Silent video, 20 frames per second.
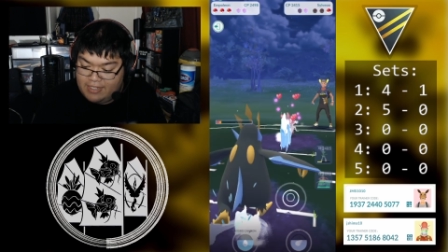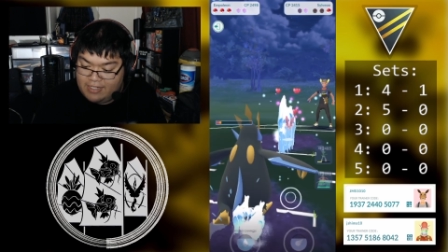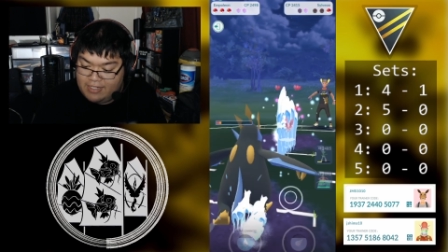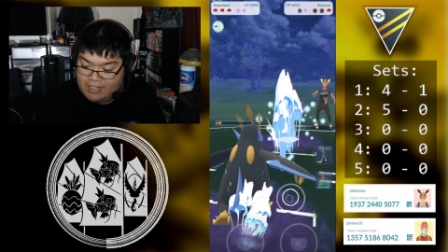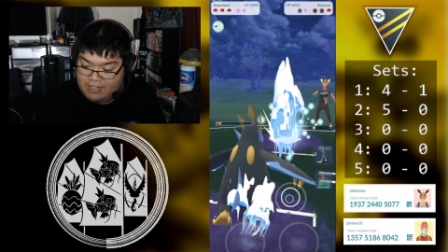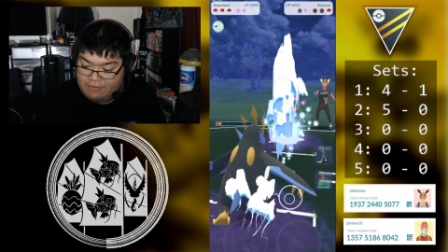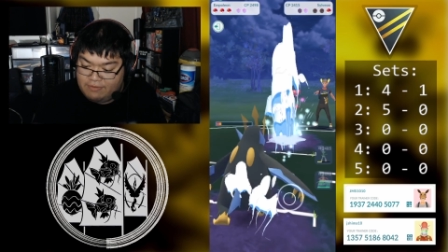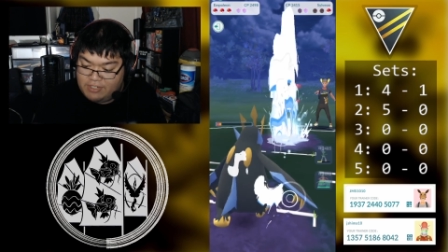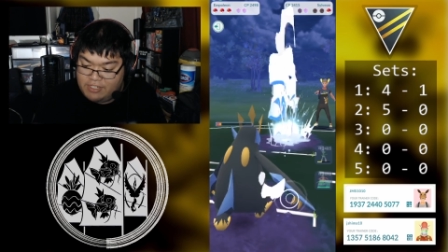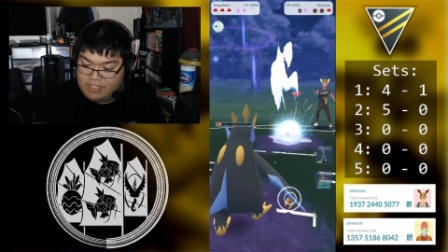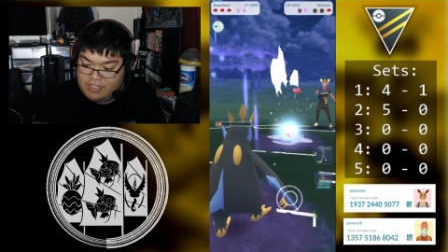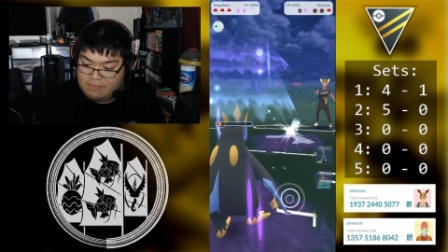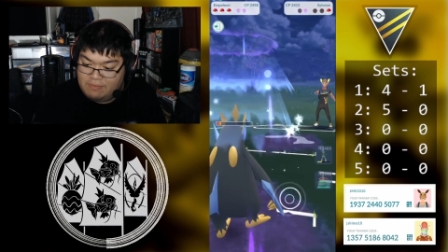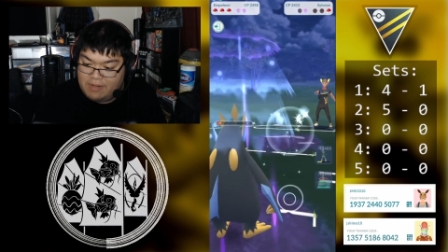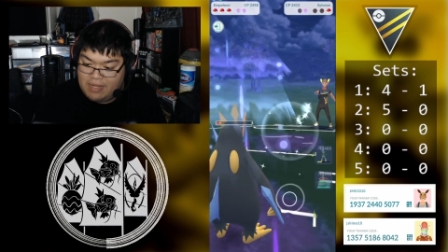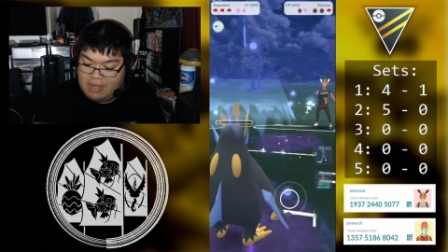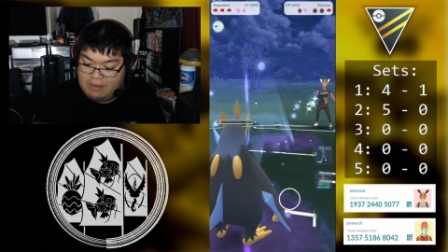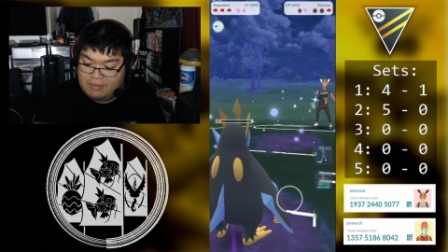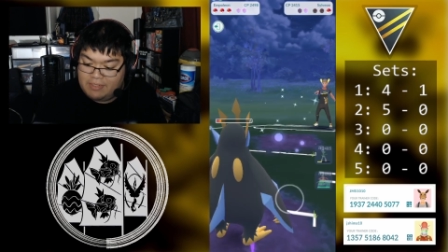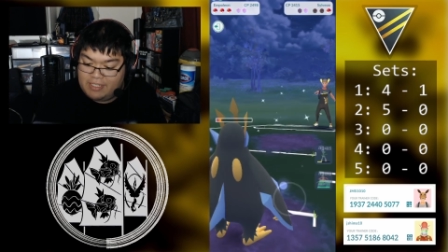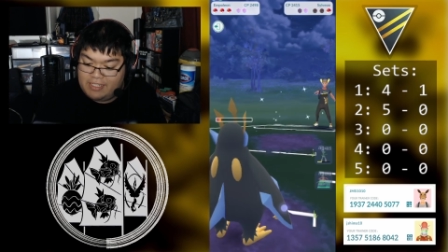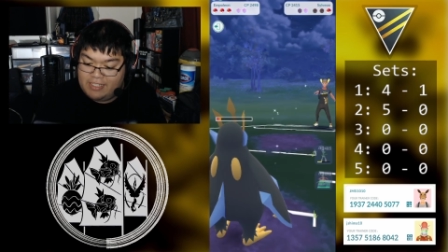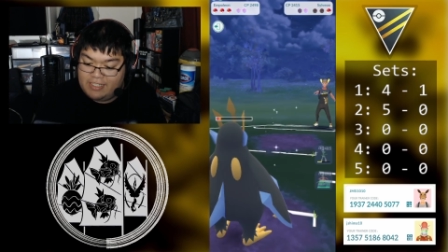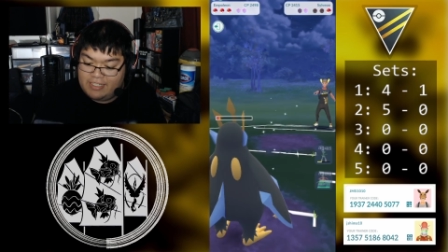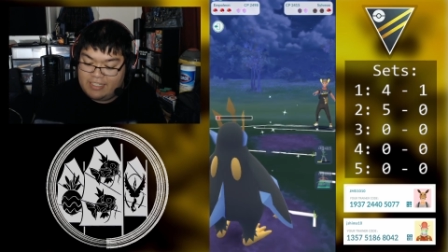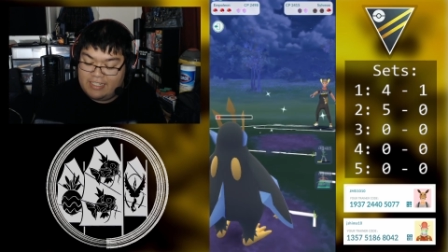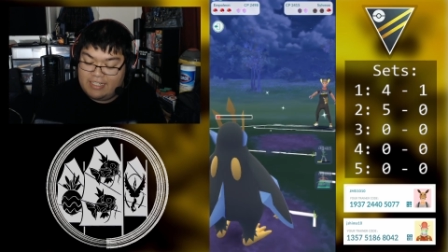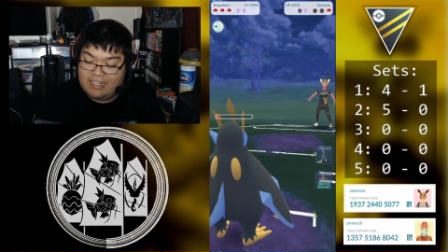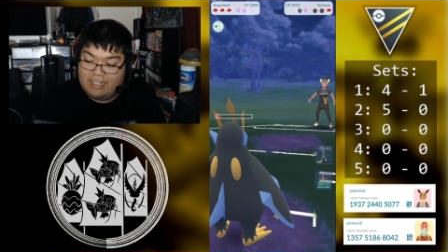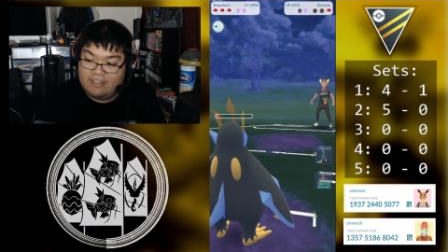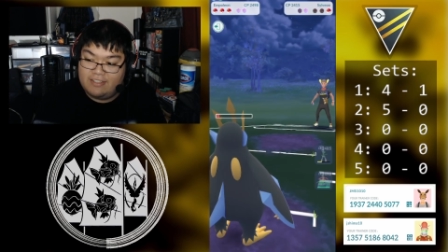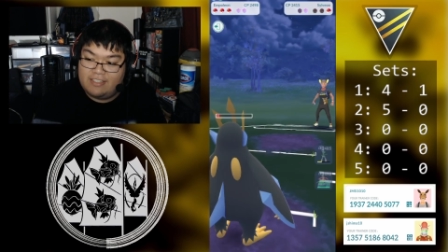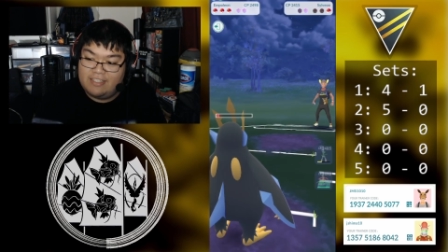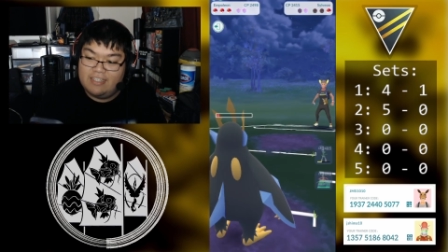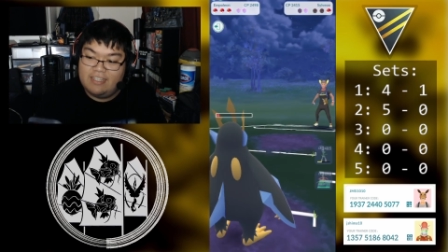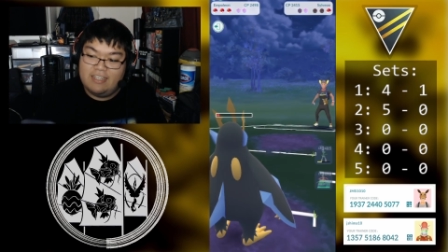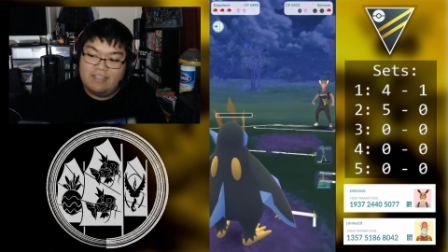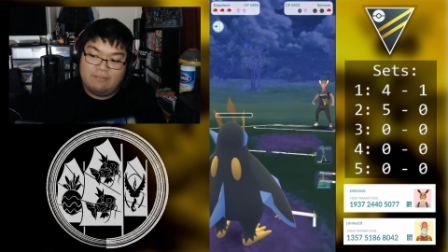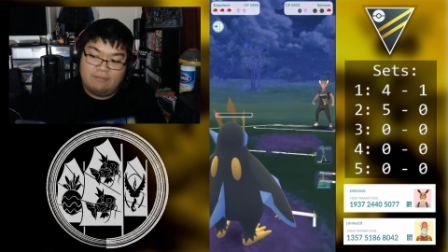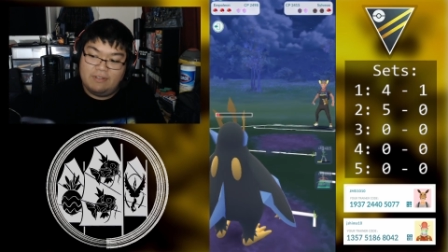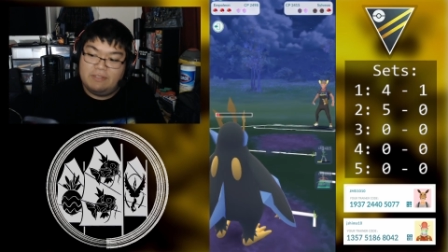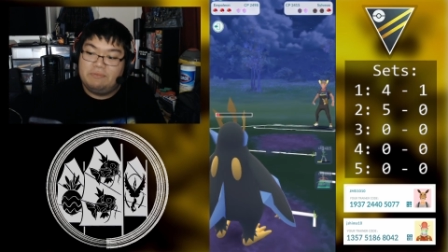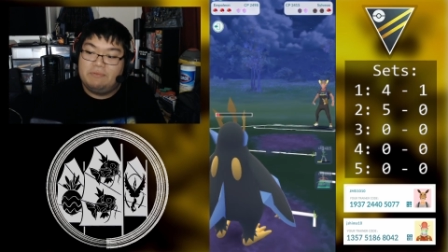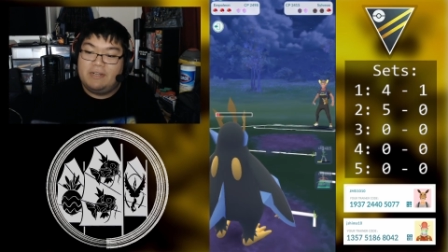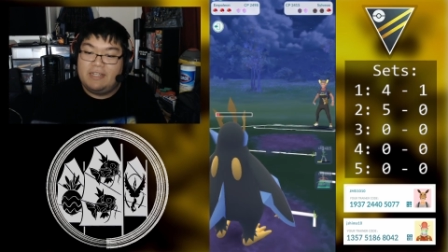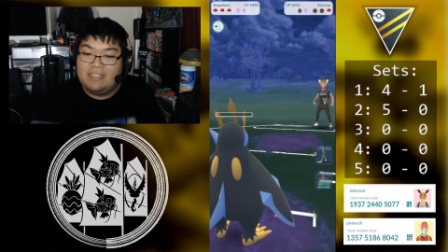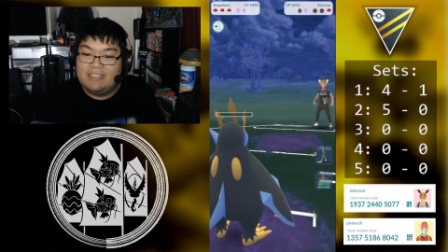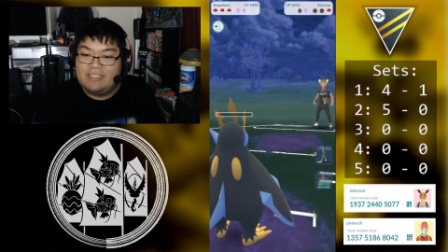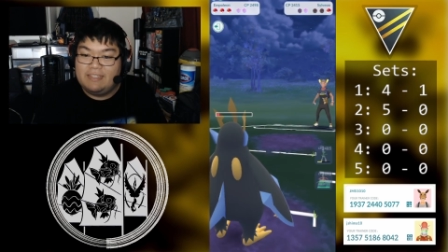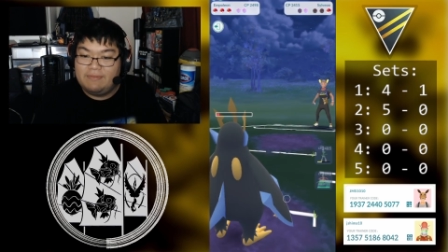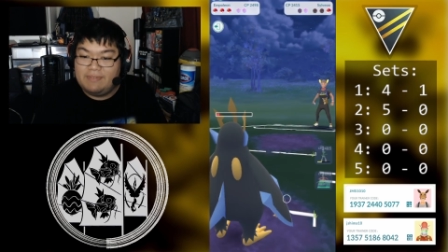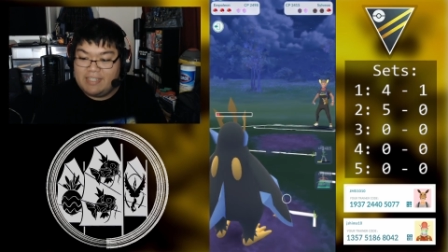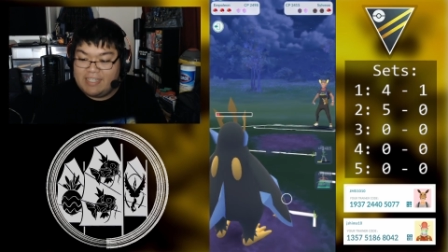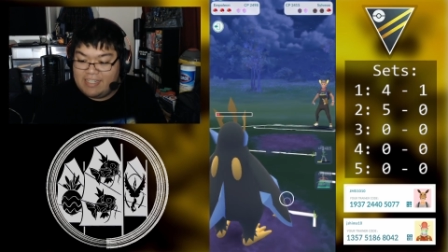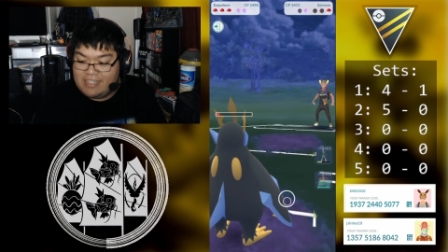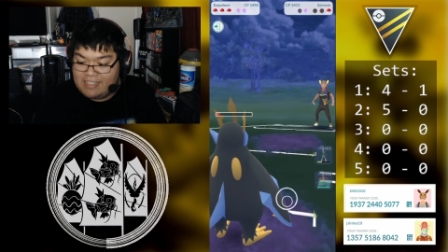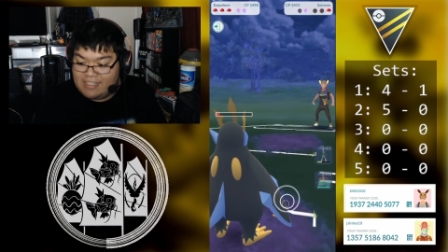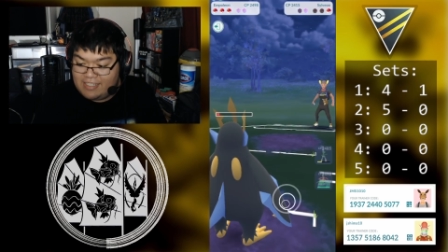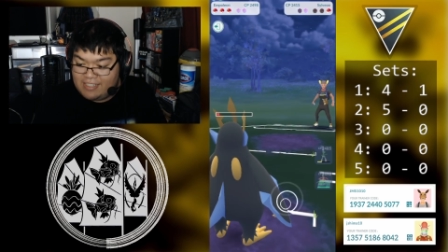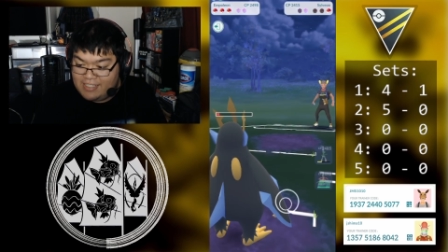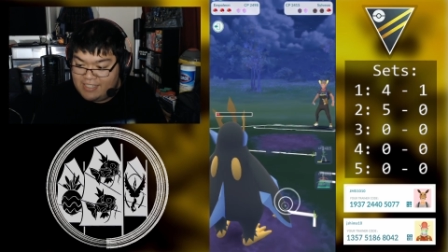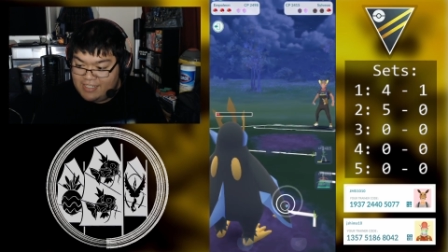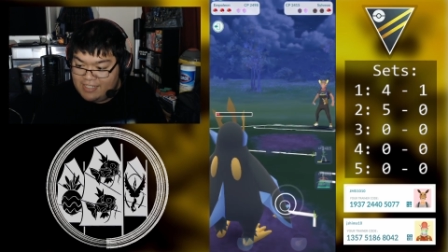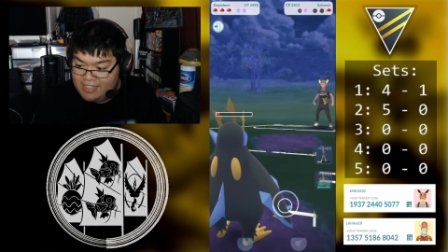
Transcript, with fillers: We should be able to clear that out with relative ease.